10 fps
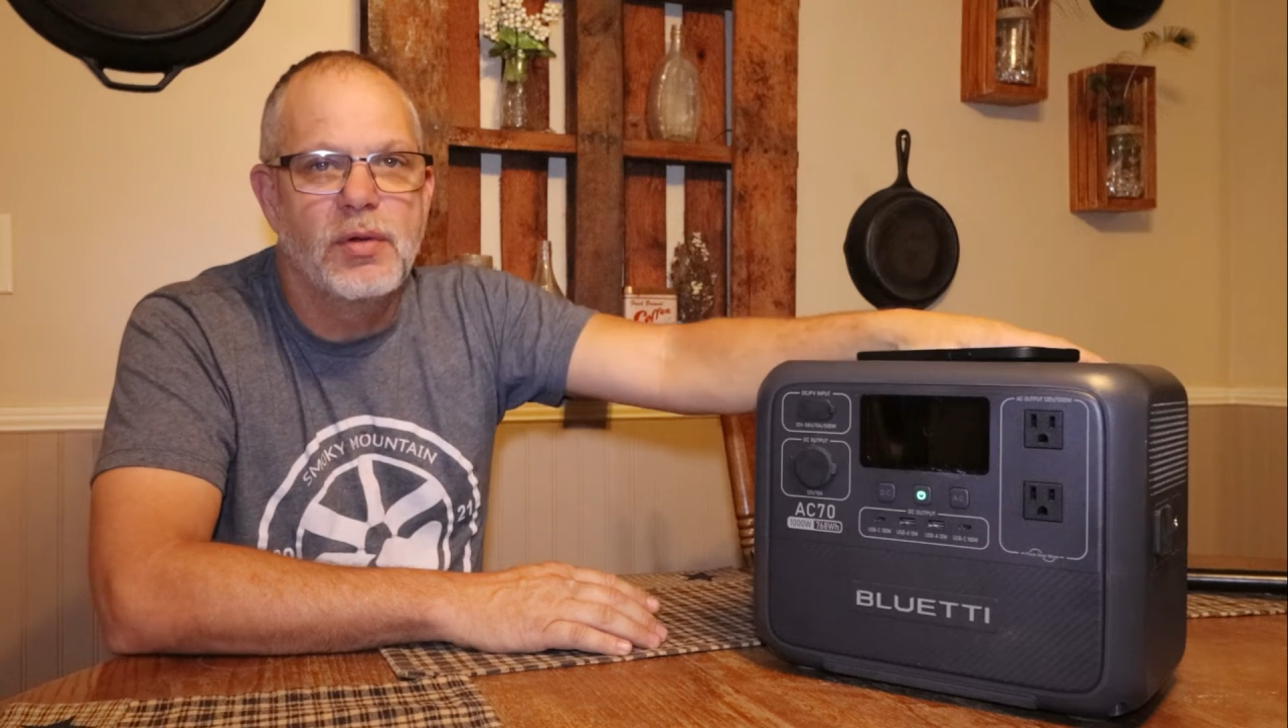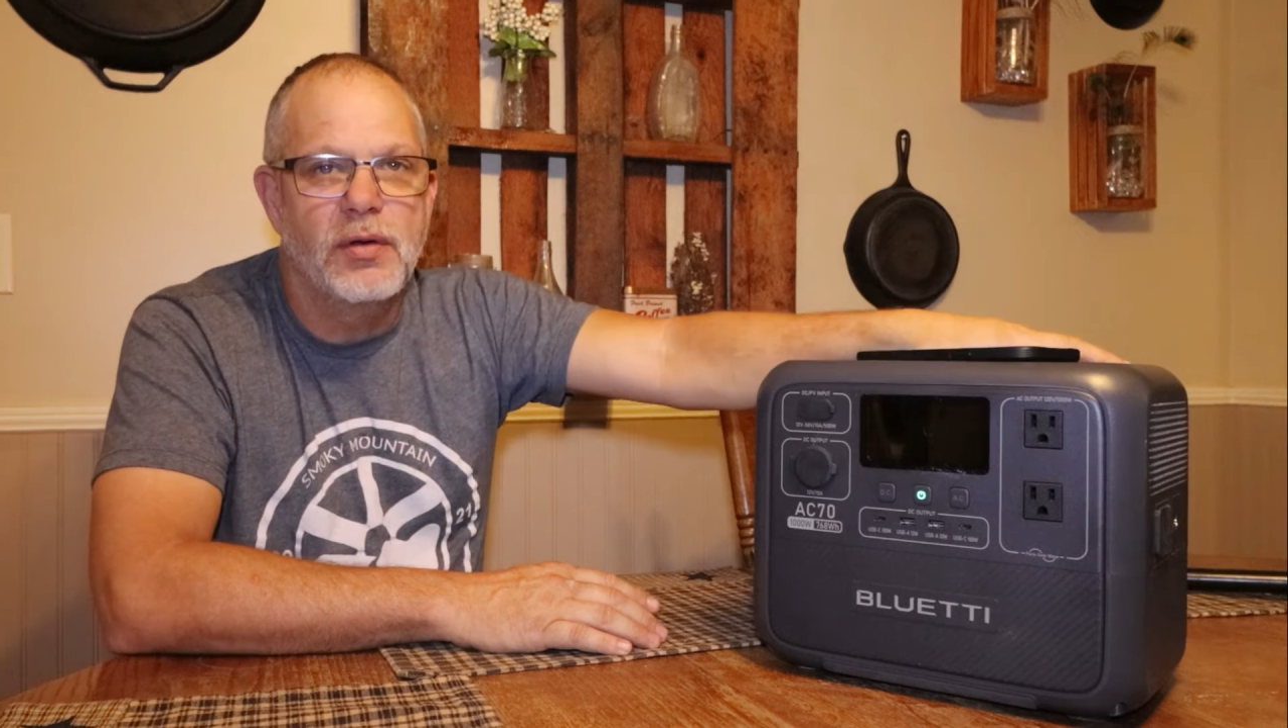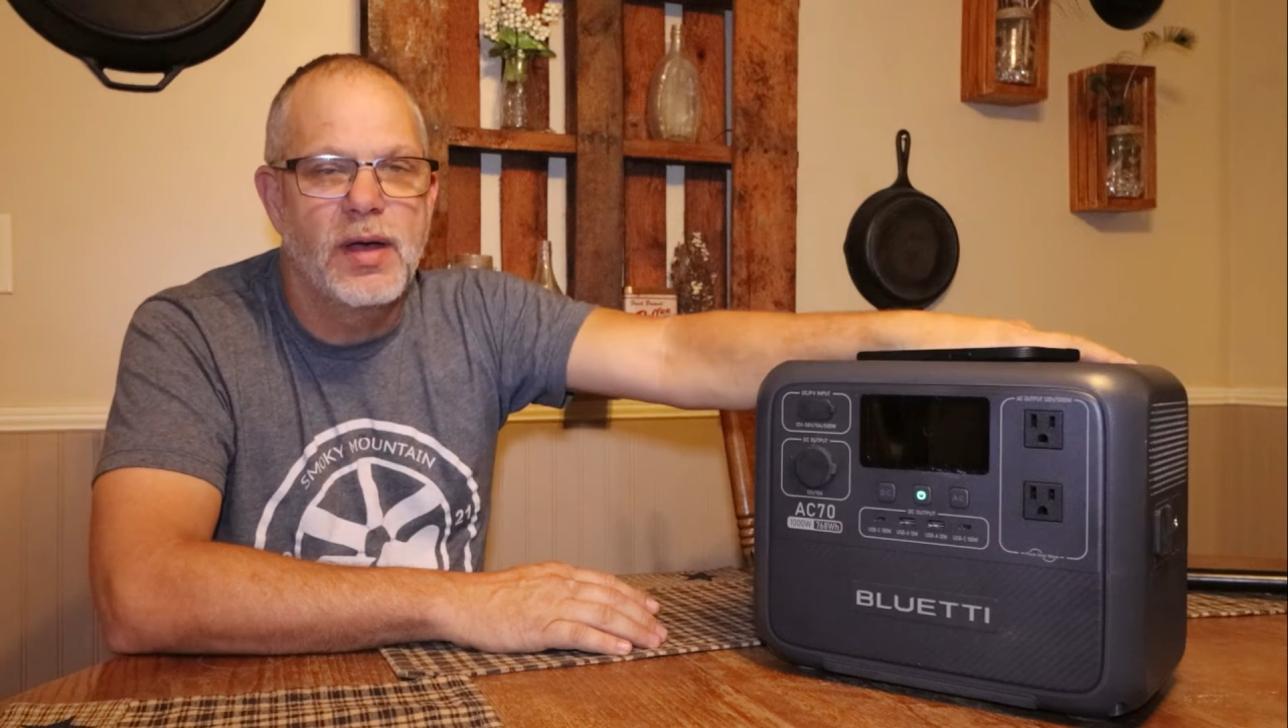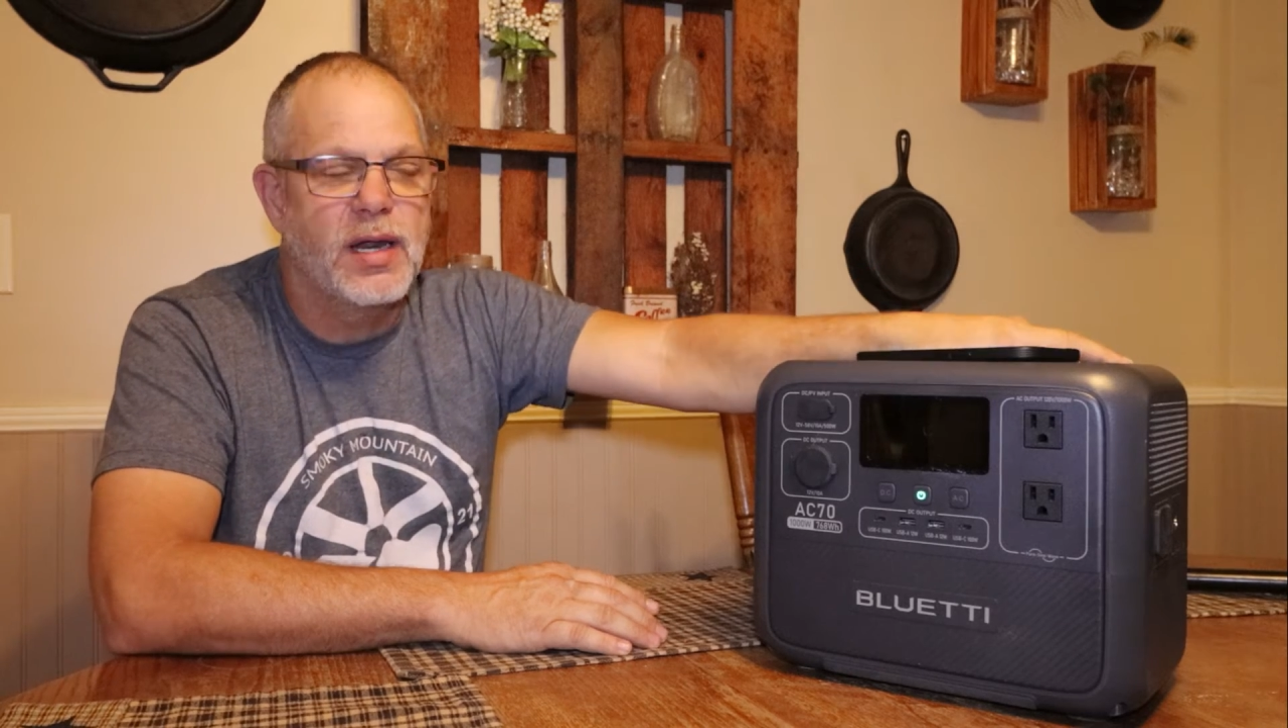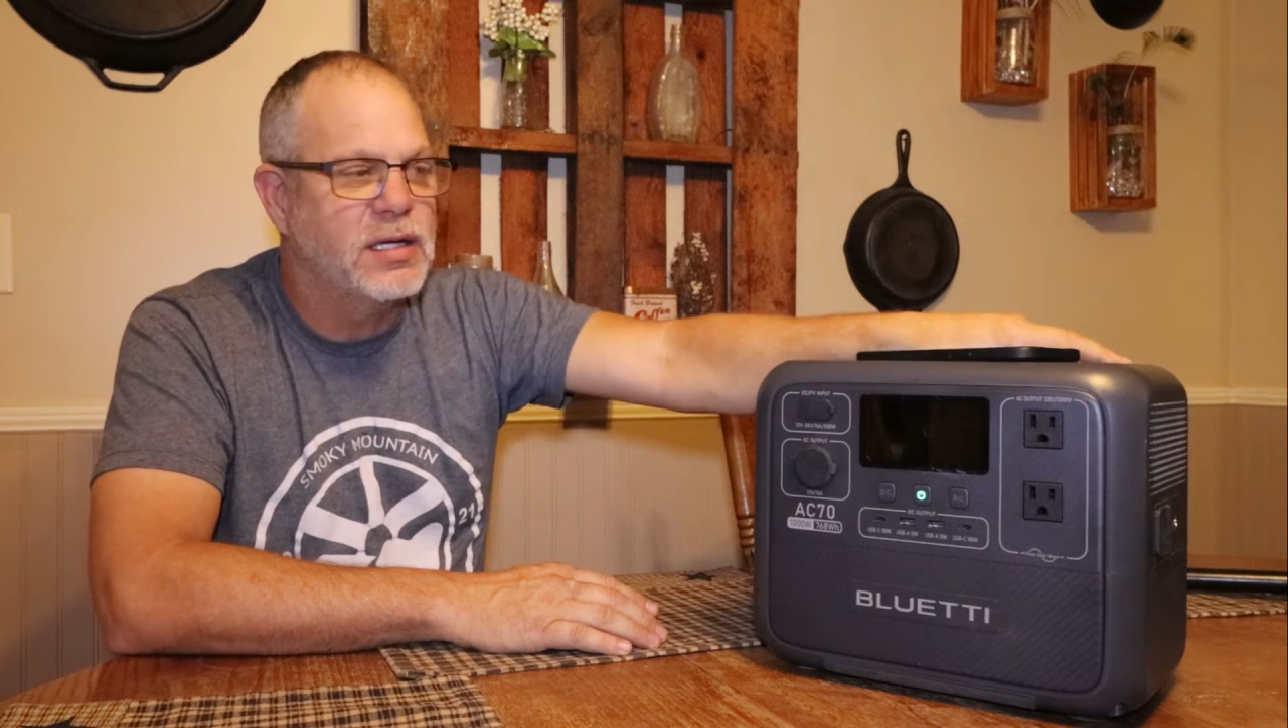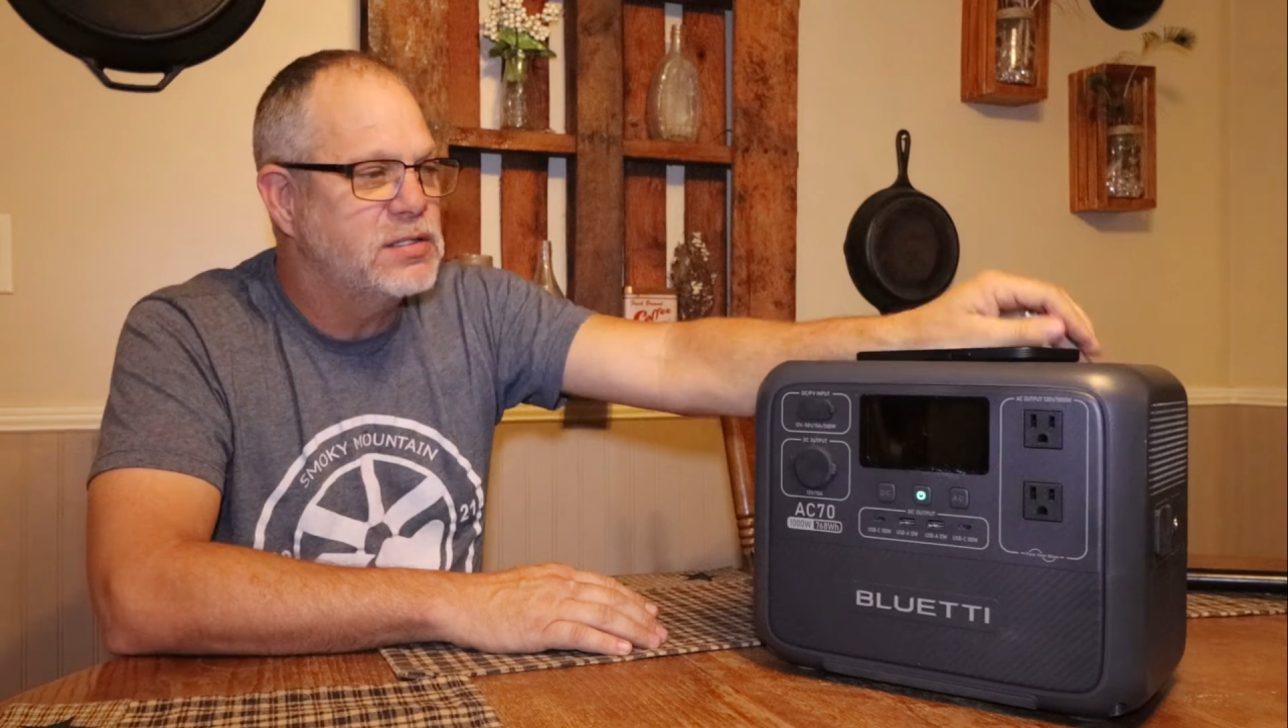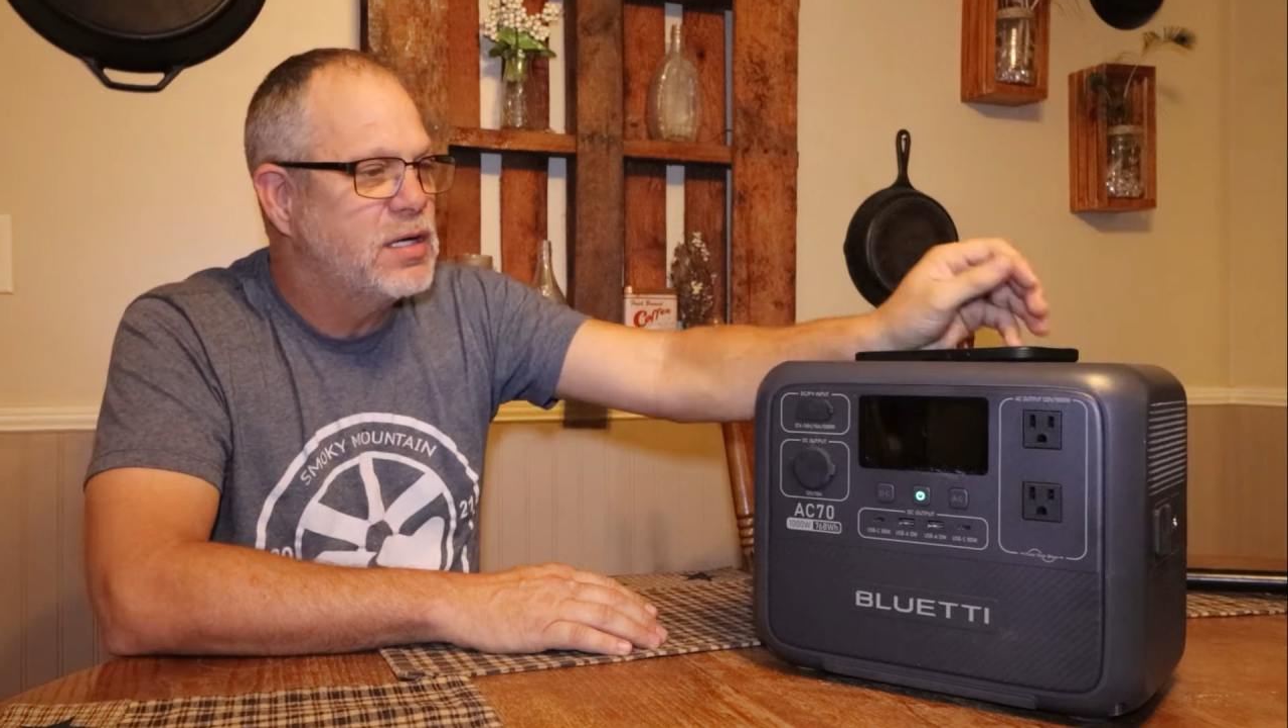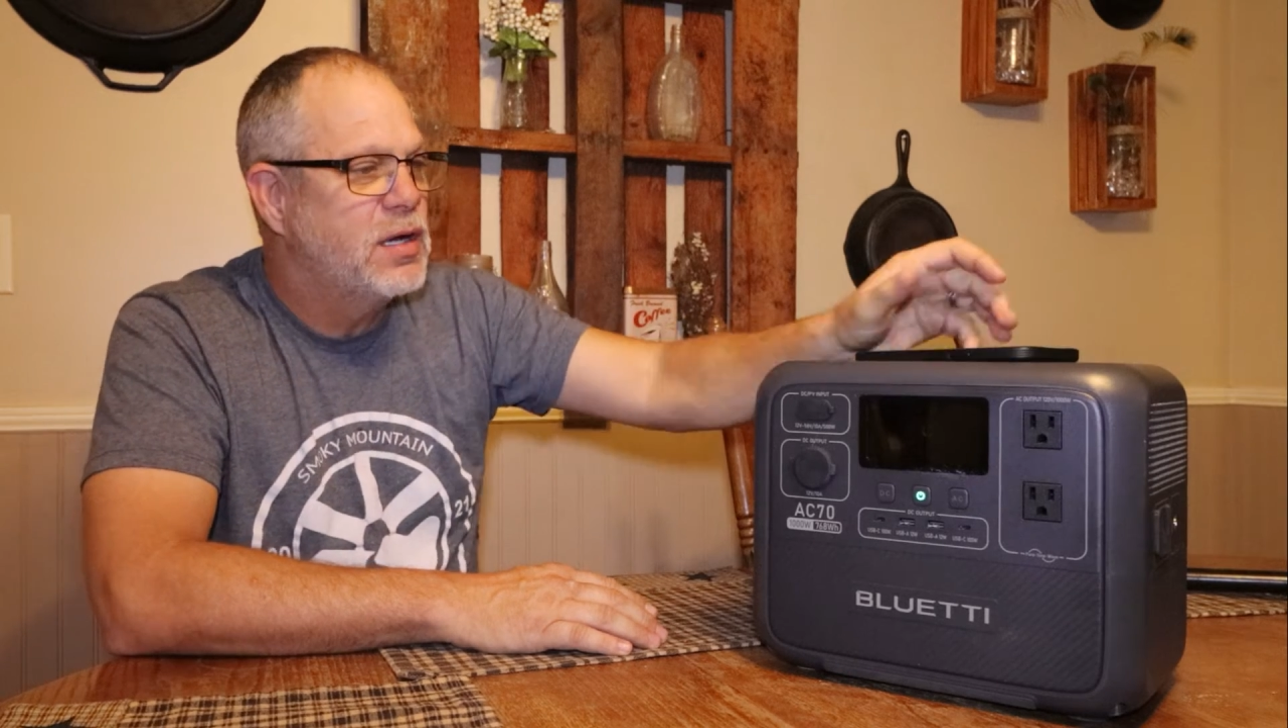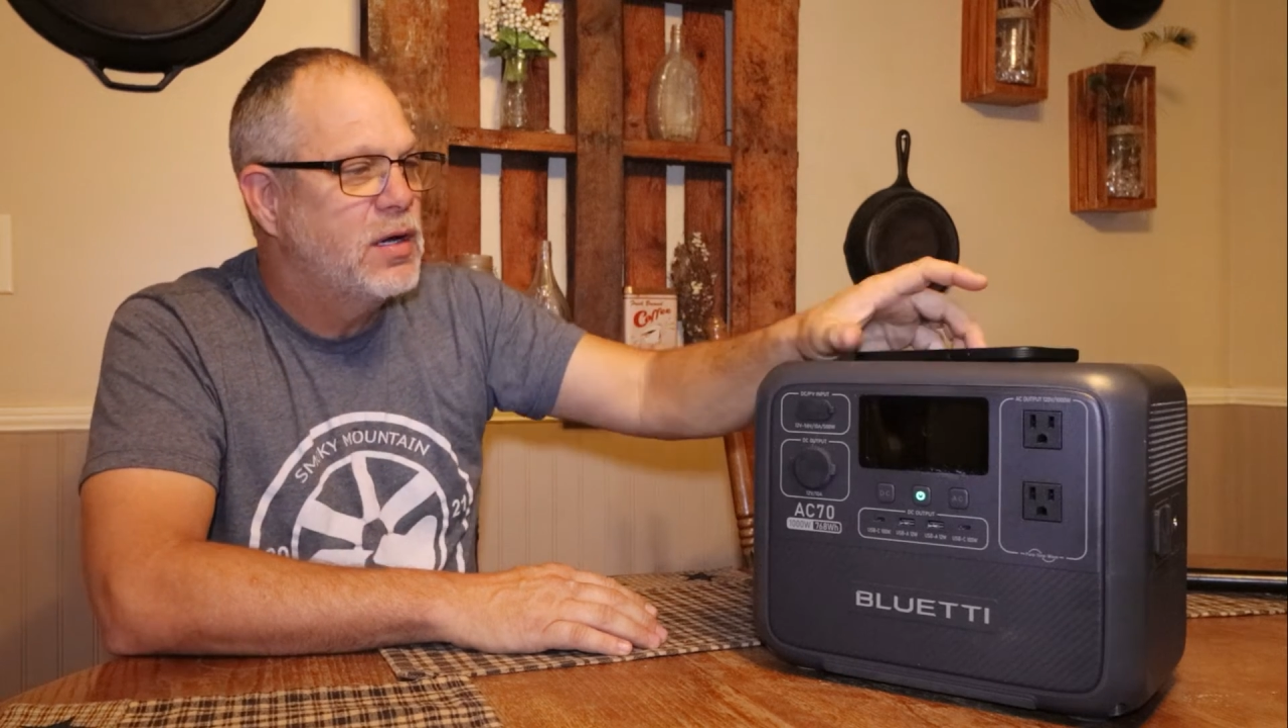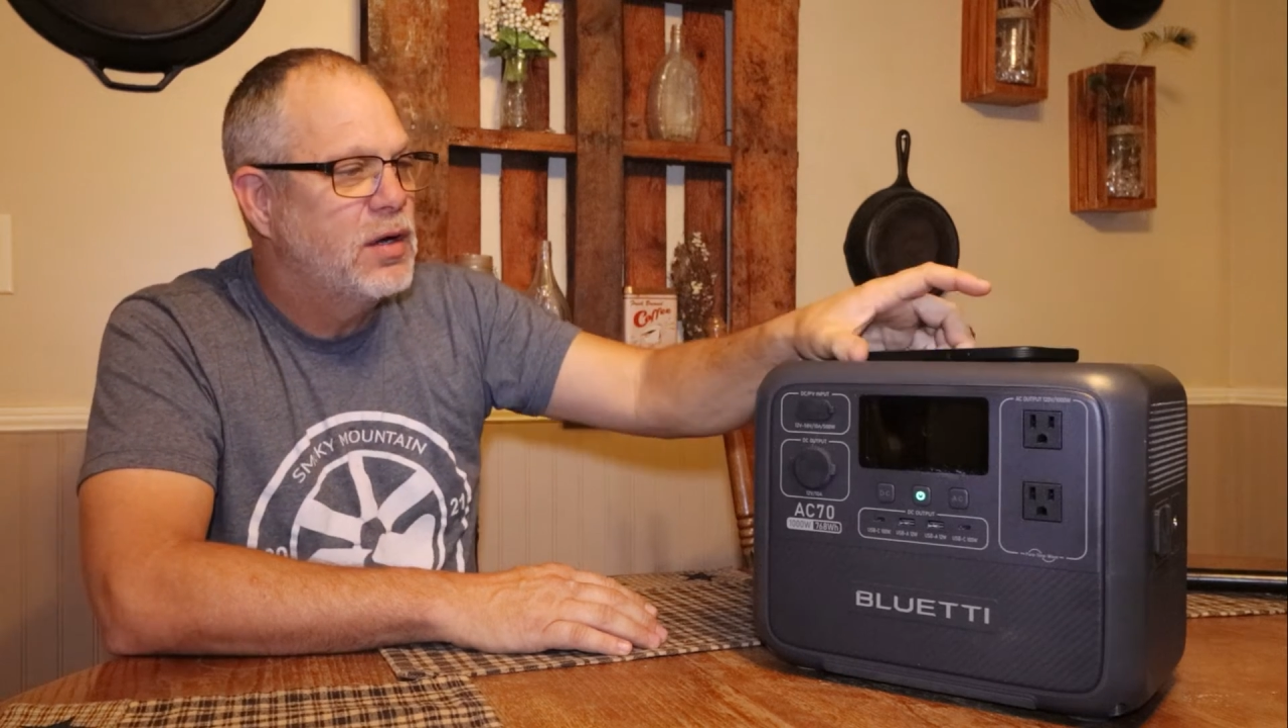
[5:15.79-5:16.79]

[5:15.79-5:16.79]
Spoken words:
Bluettis